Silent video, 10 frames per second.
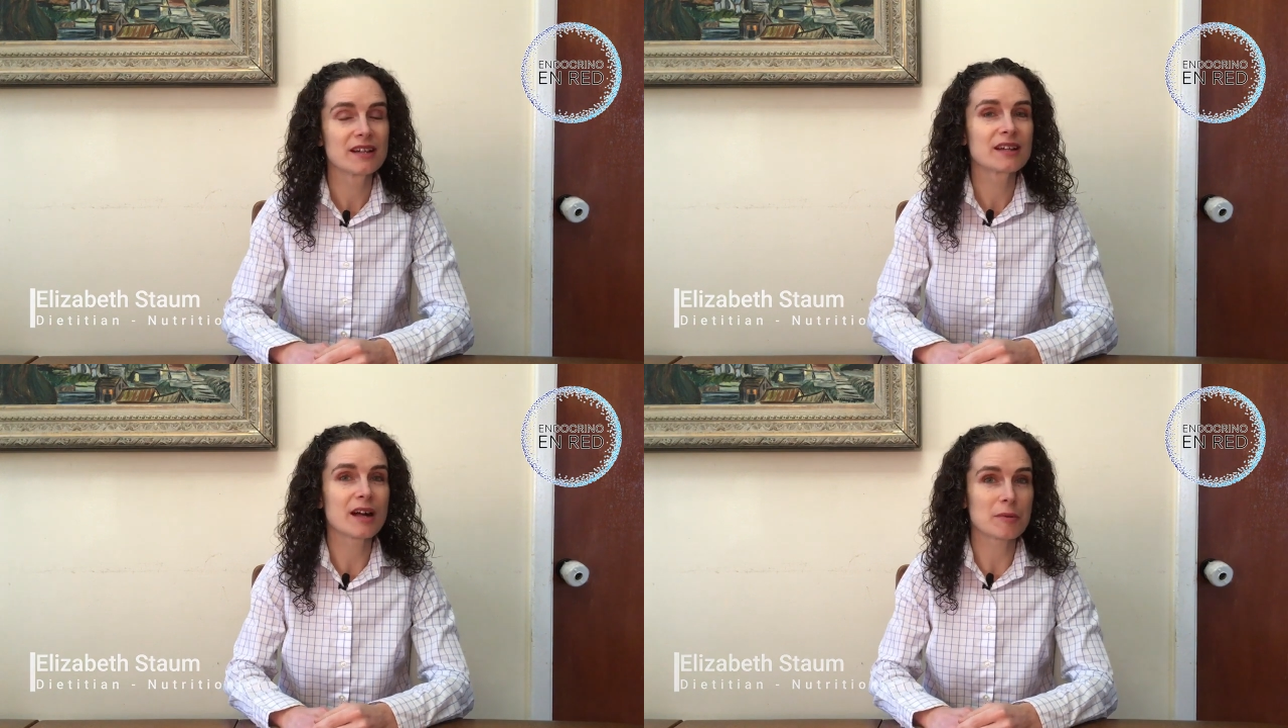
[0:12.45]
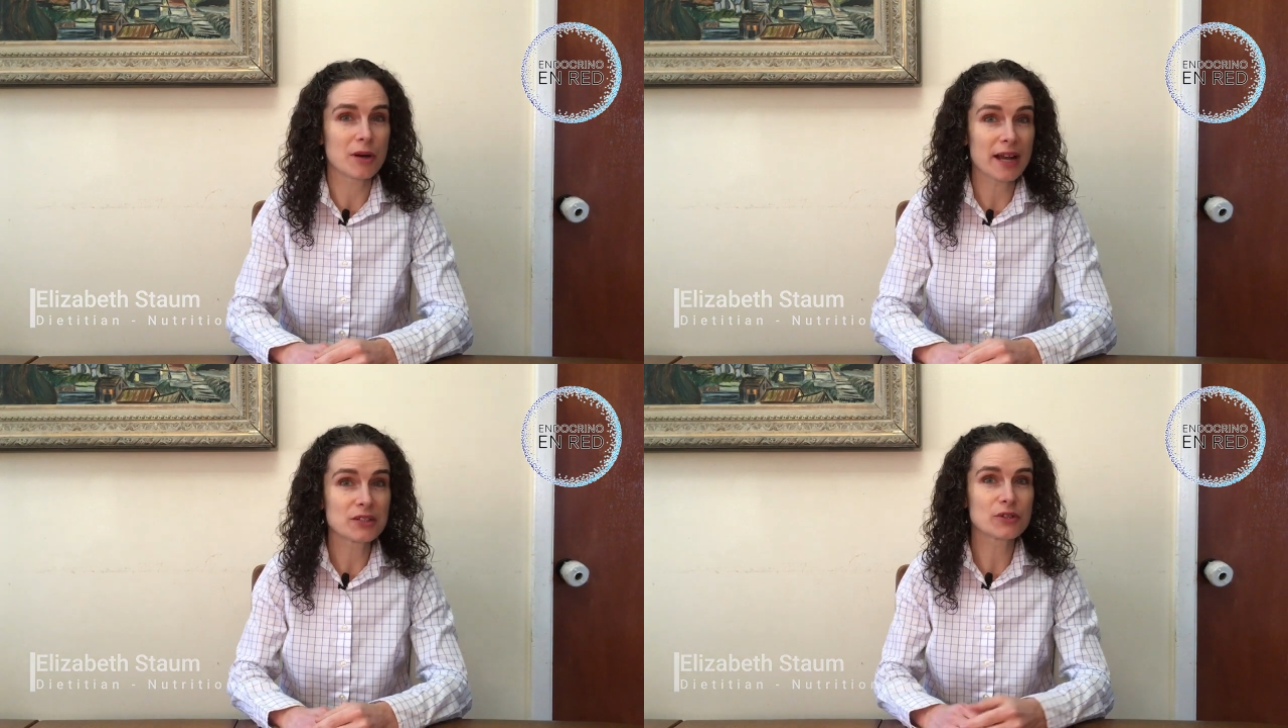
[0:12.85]

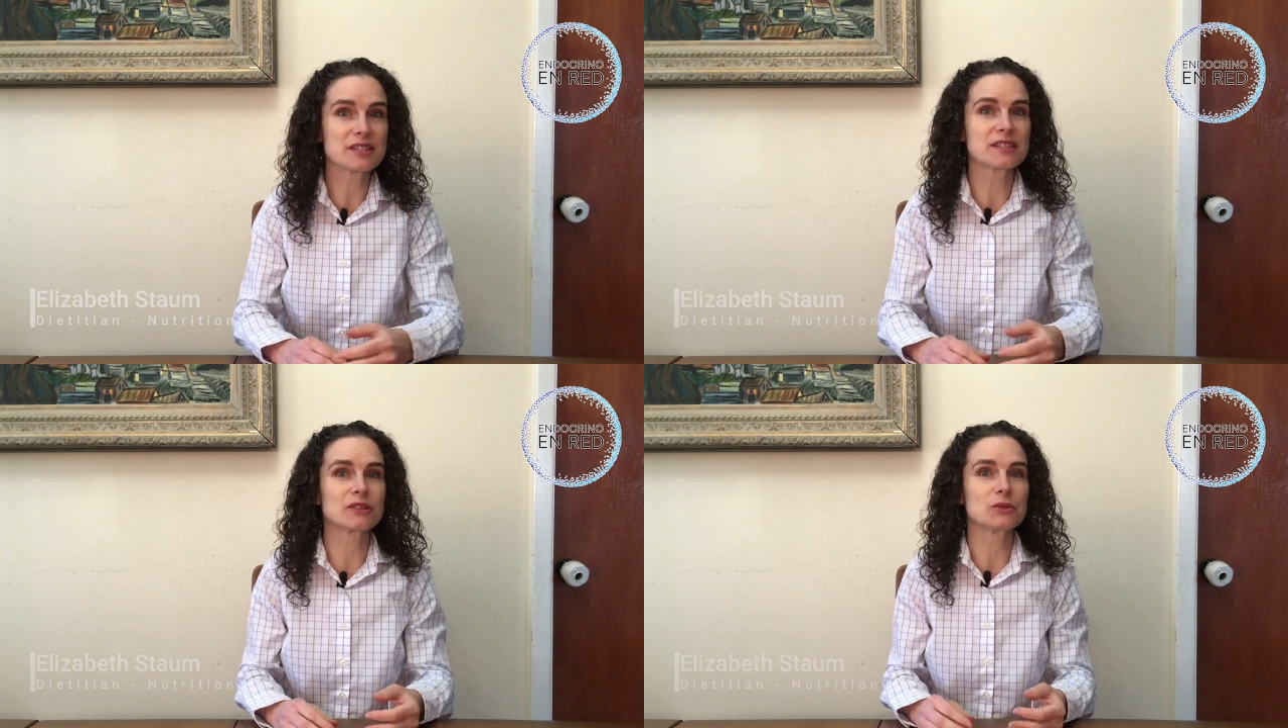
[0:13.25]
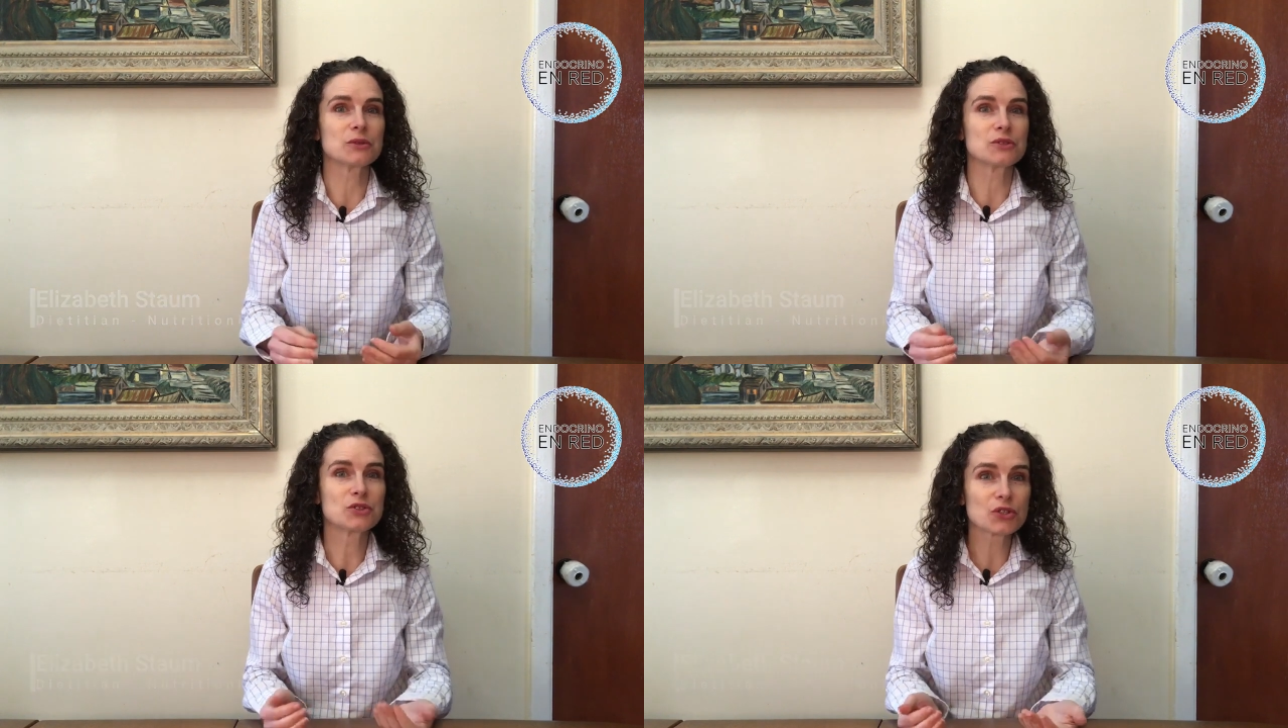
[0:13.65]
Carbohydrates
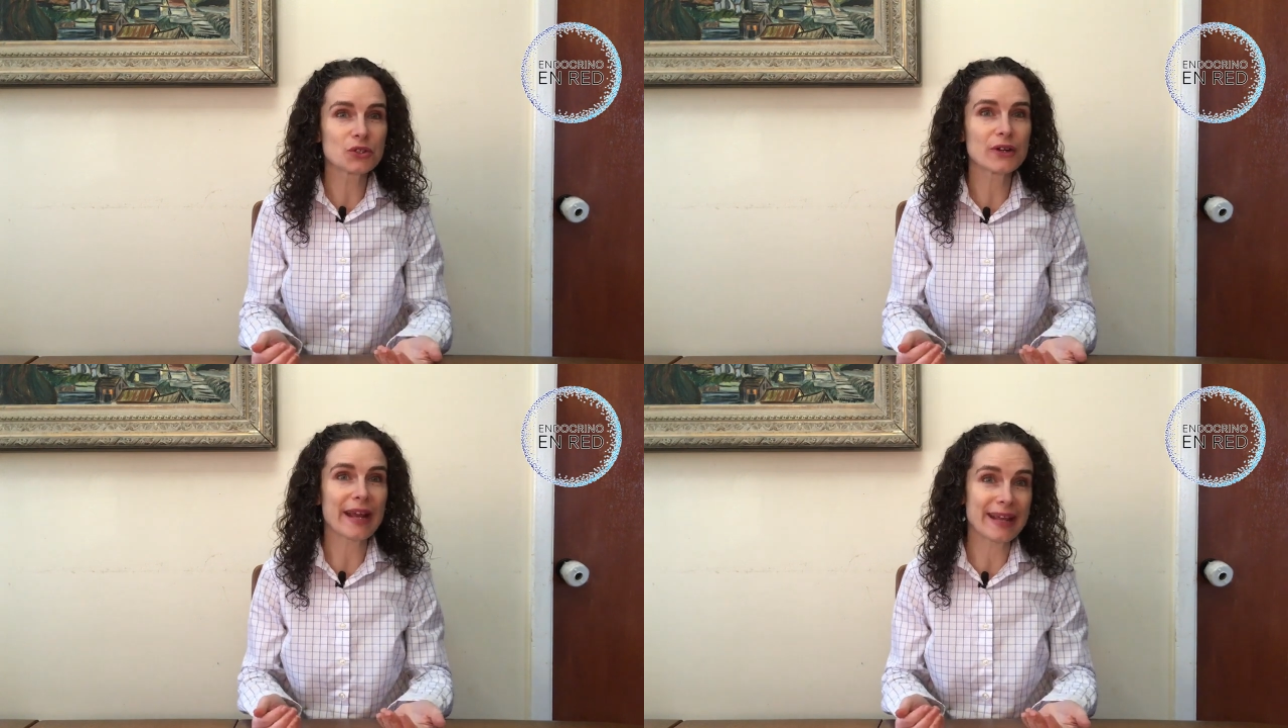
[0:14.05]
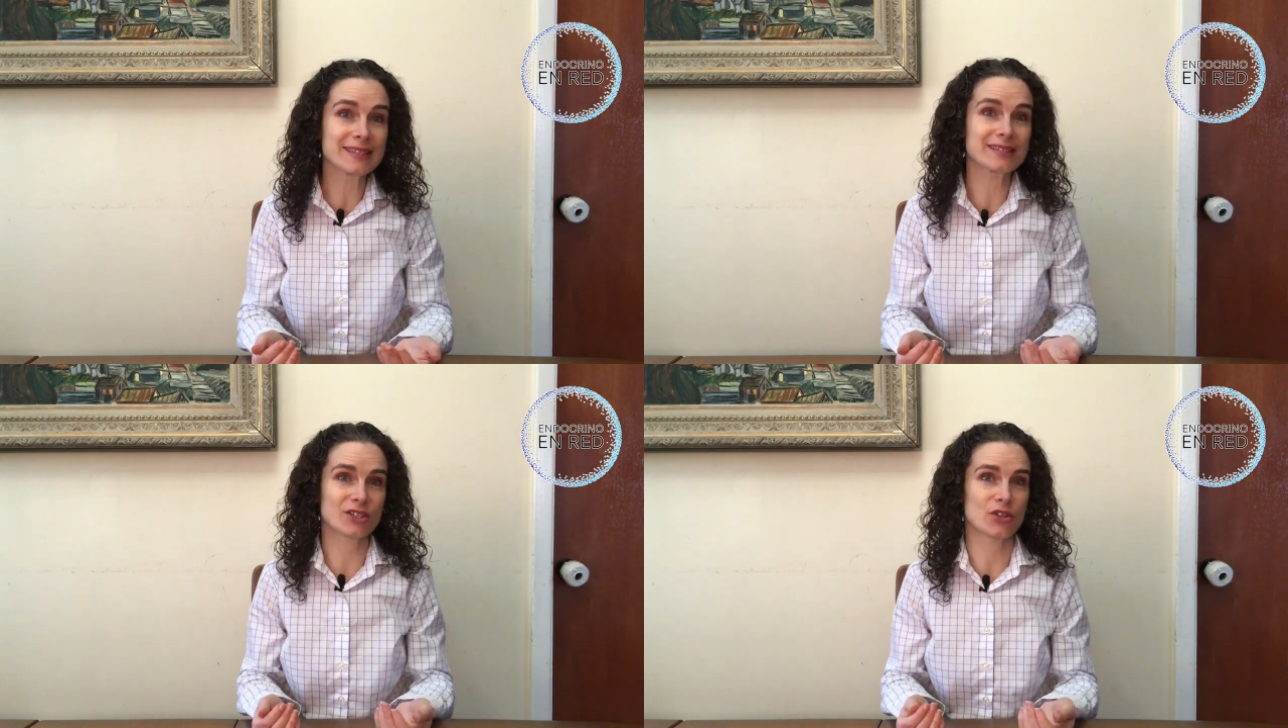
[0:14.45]
include sugar
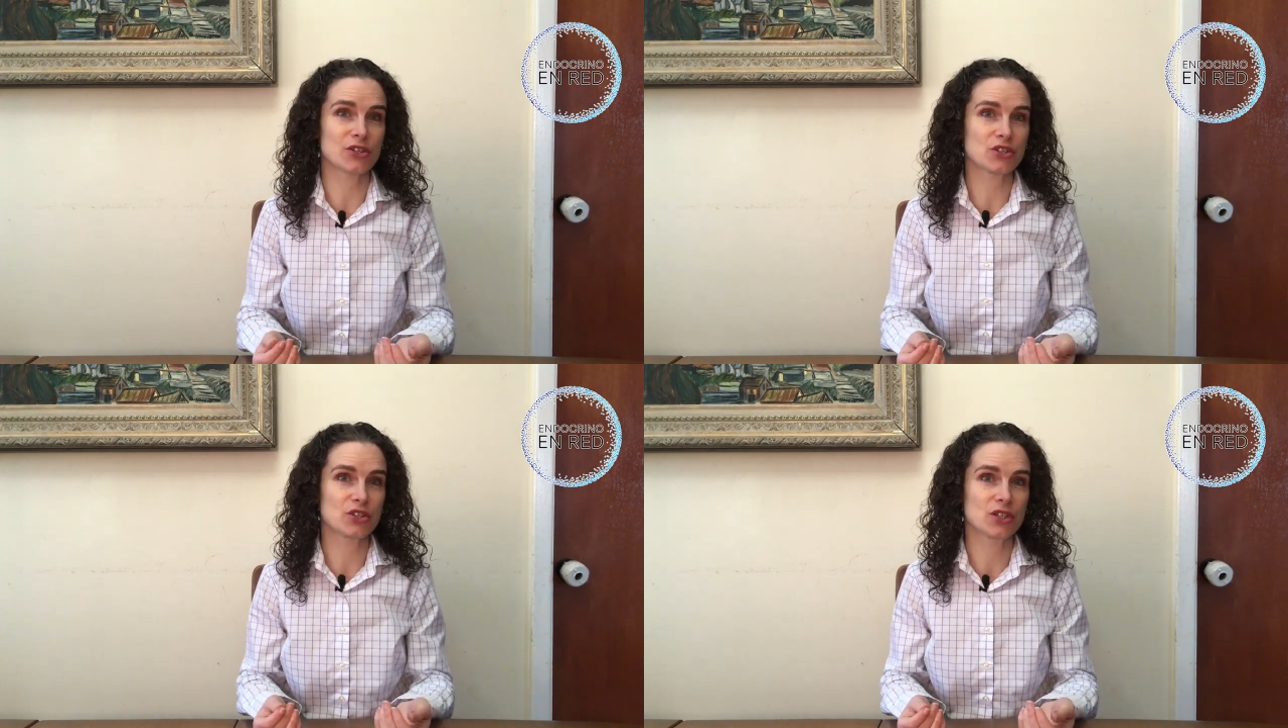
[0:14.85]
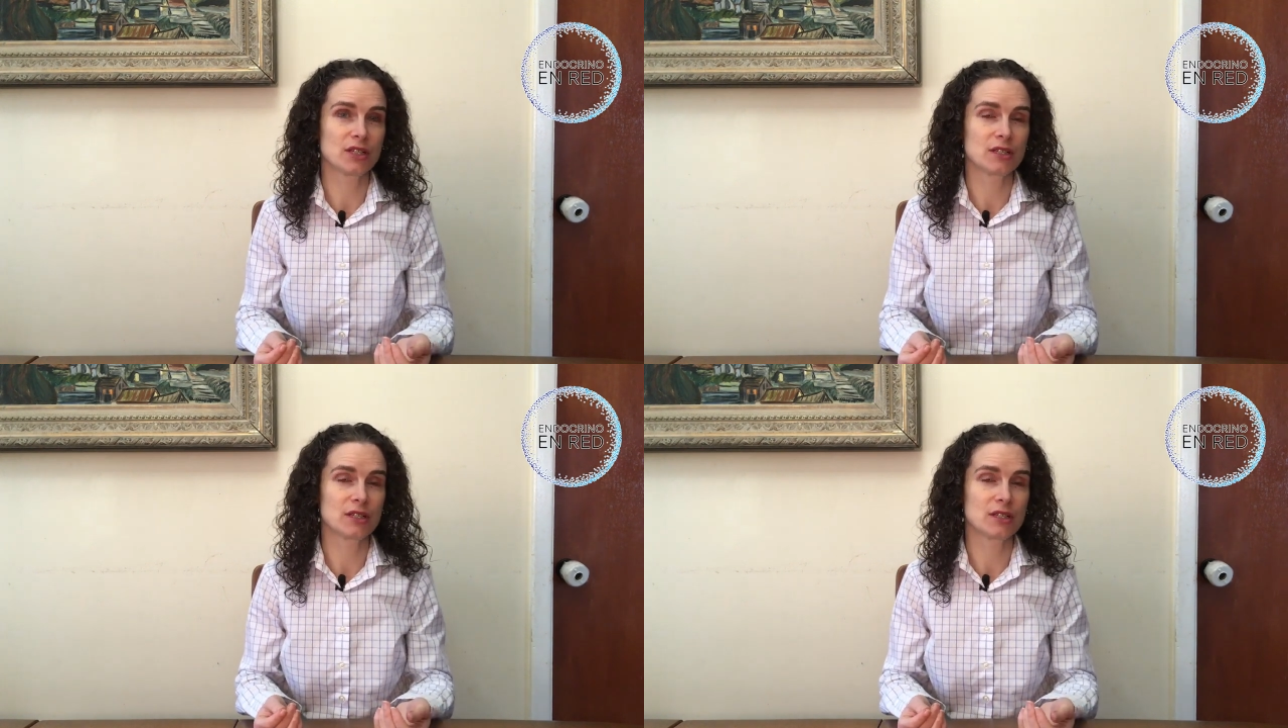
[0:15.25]
and starch.